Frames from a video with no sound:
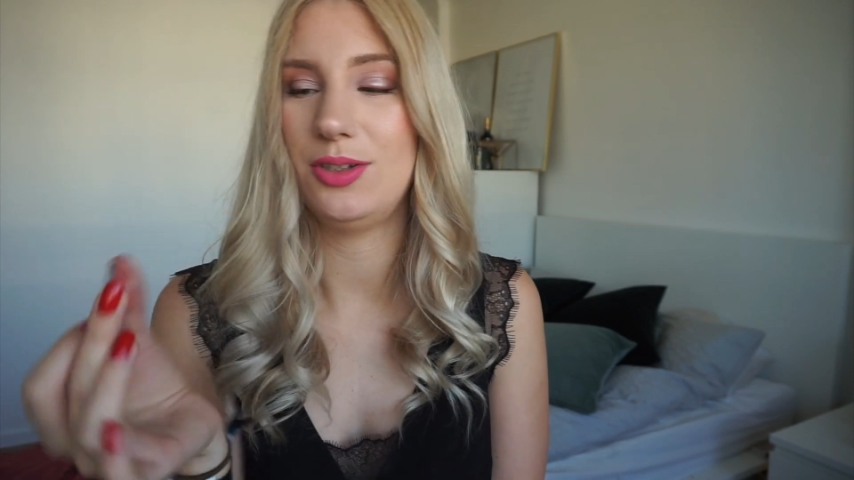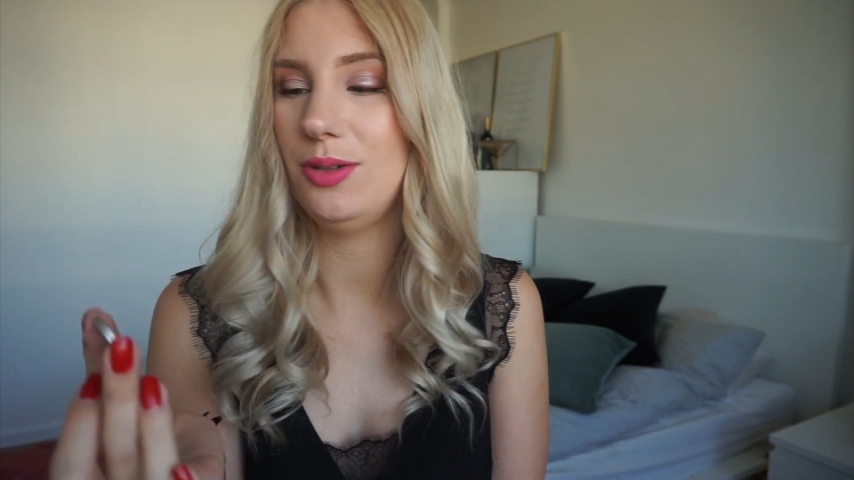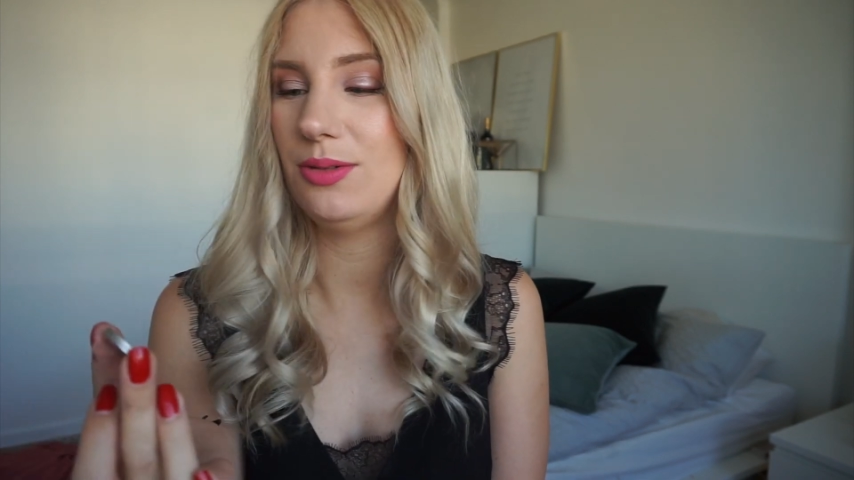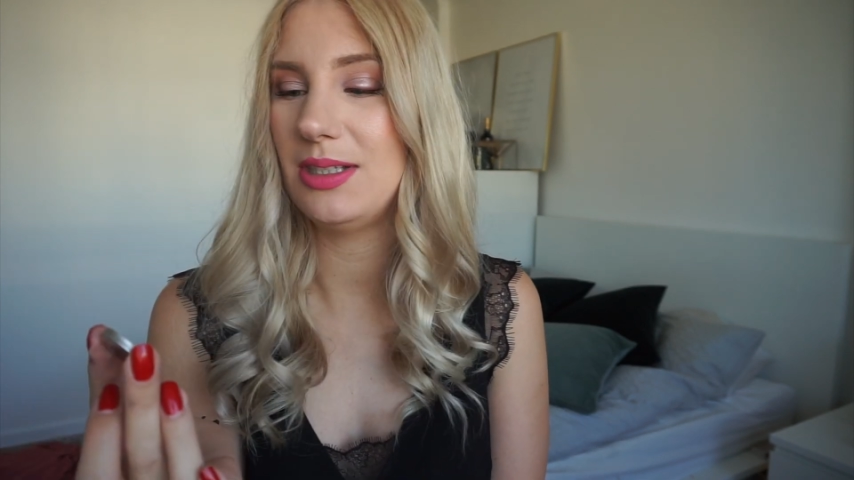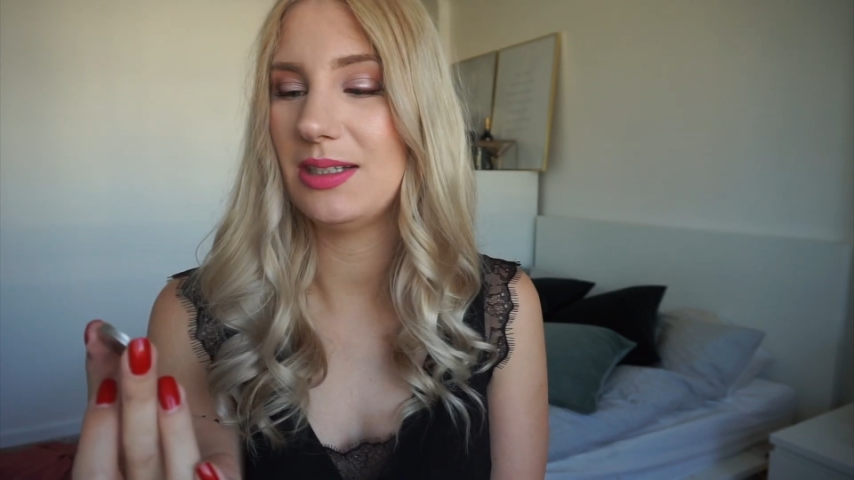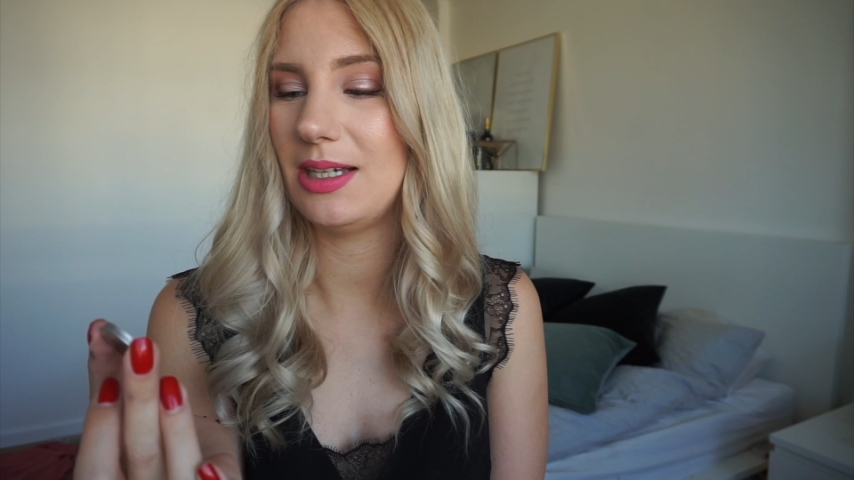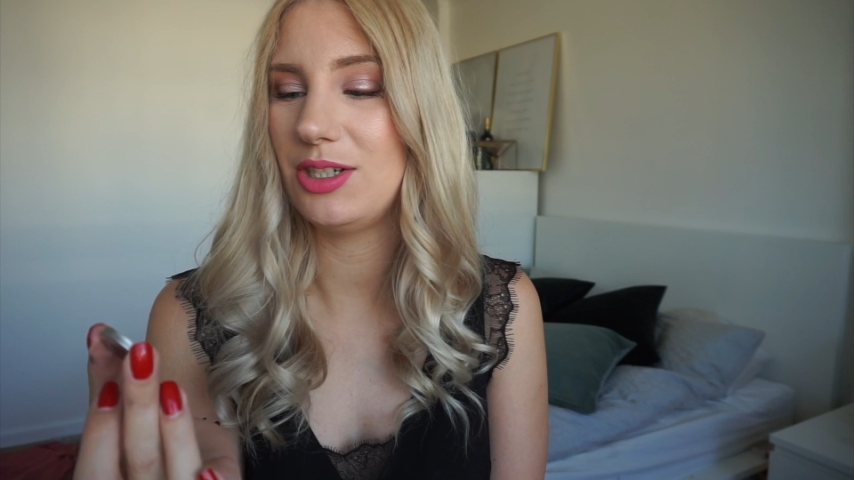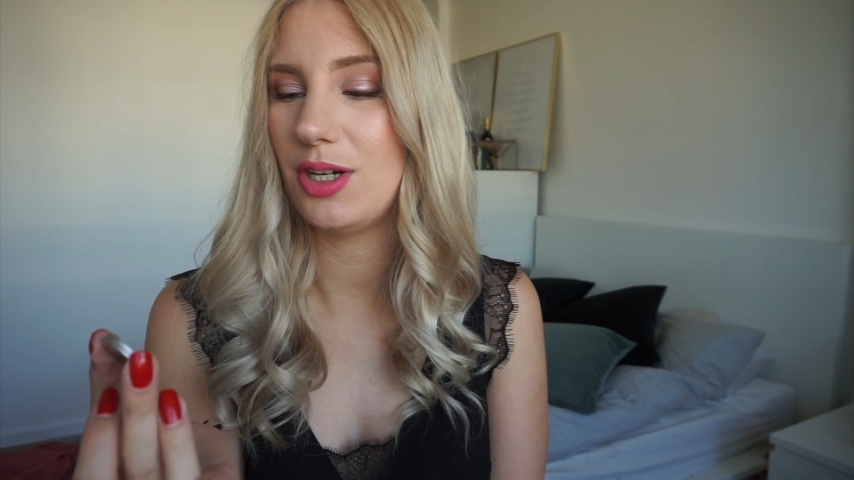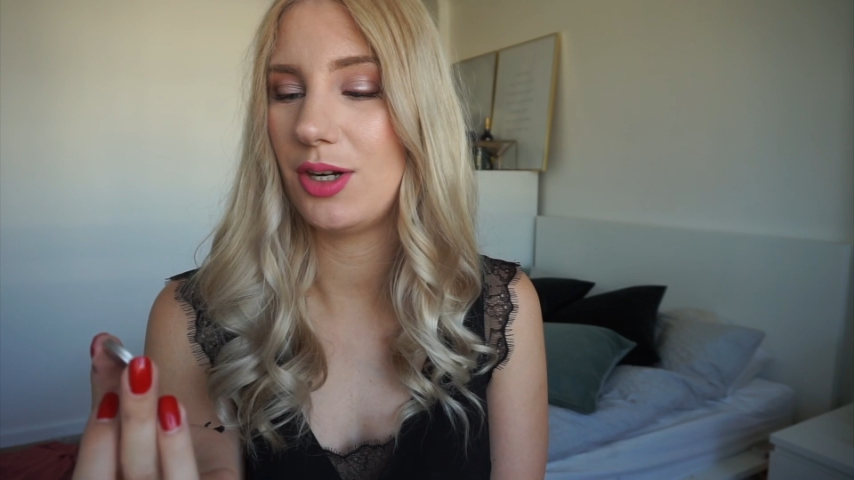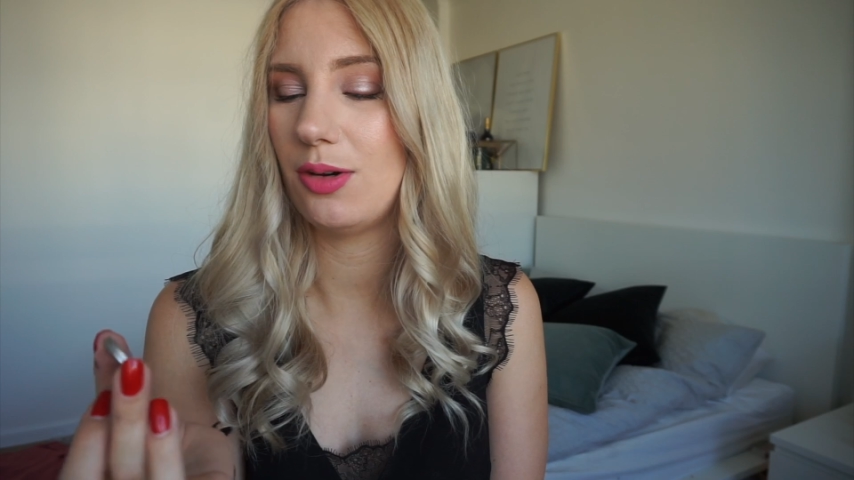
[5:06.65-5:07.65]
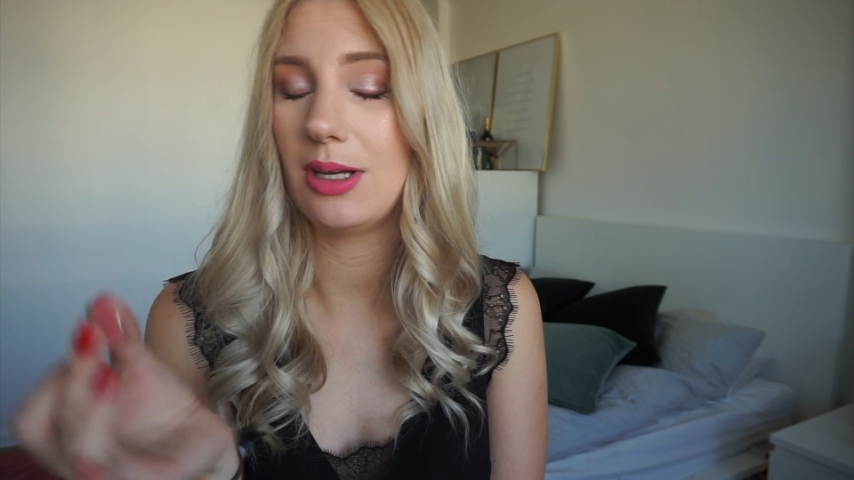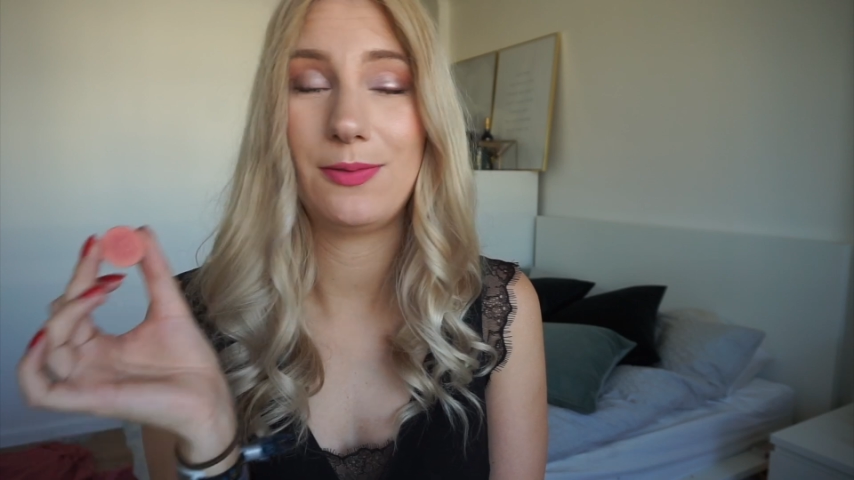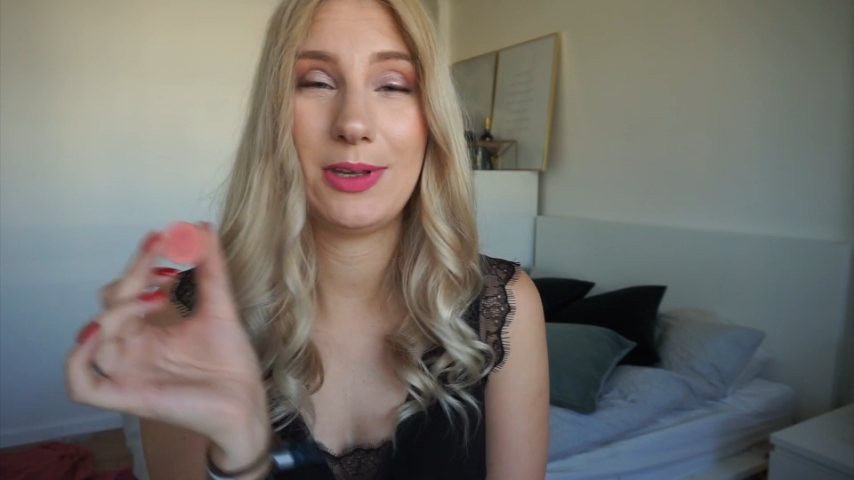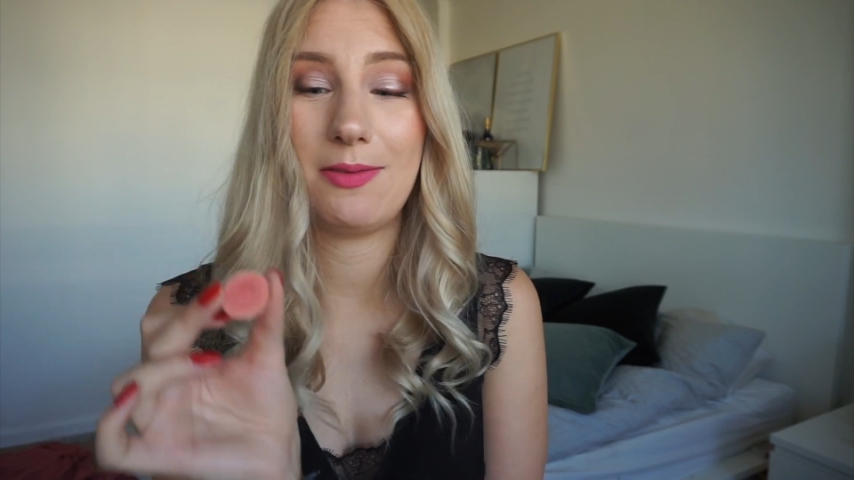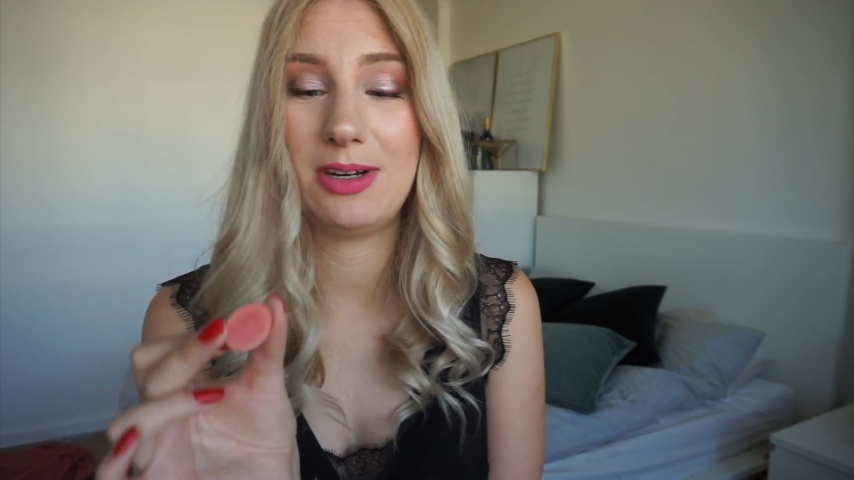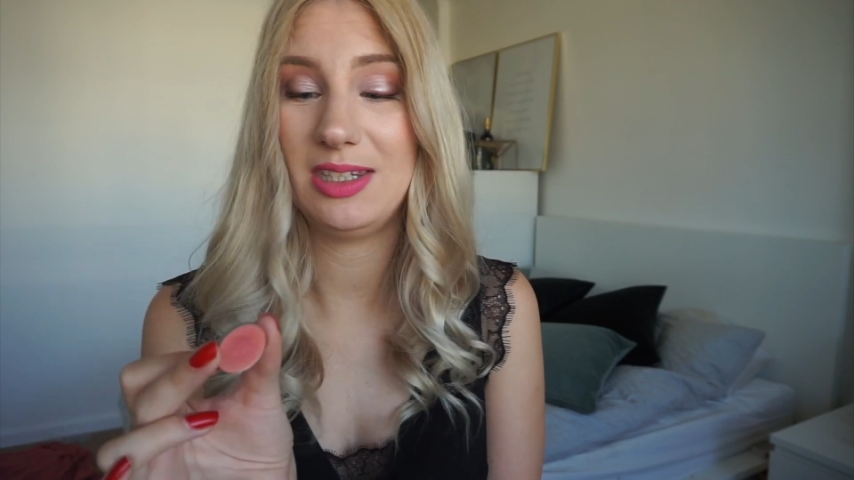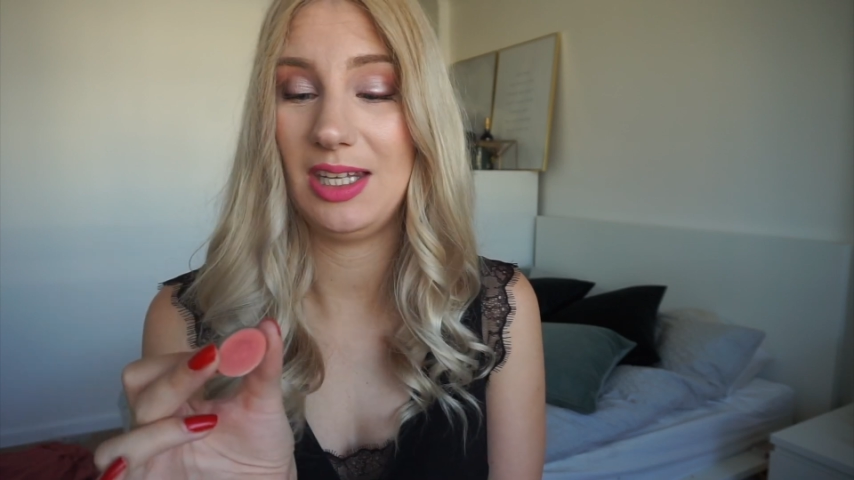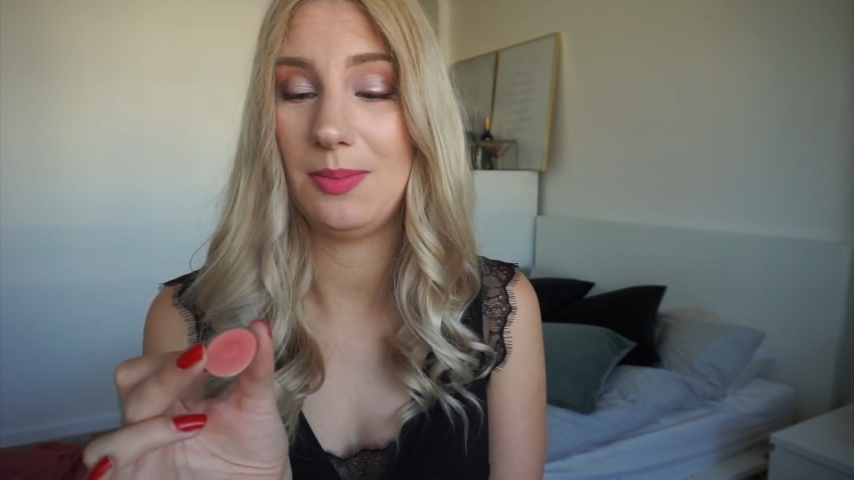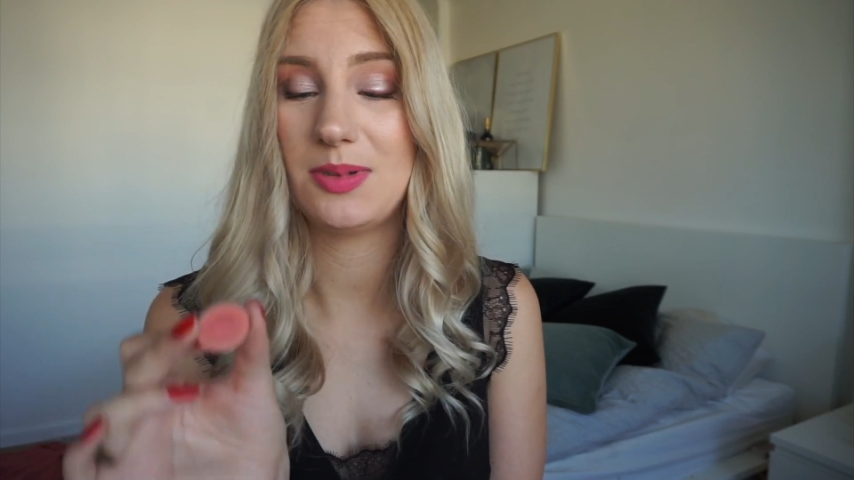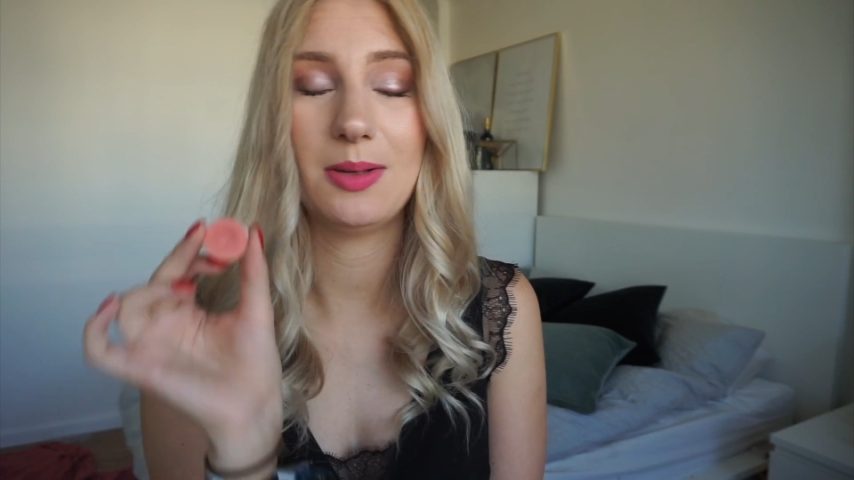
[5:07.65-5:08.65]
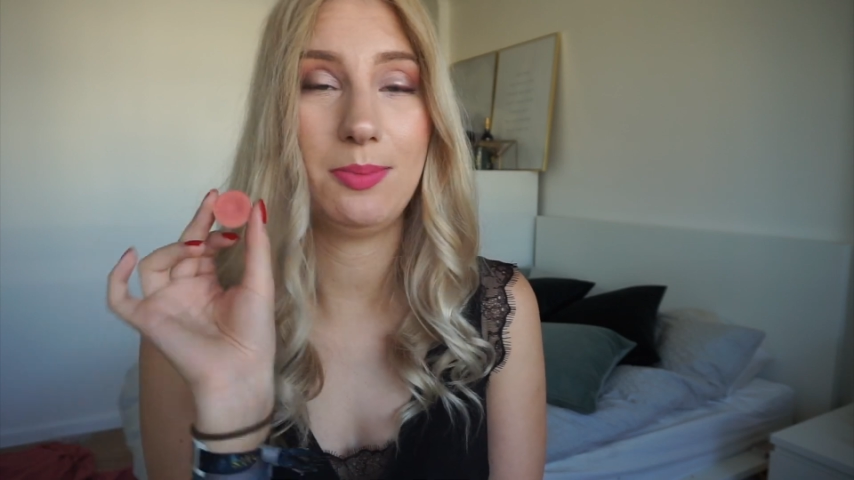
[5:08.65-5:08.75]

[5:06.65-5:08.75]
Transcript: use this eyeshadow, and if you have any tips,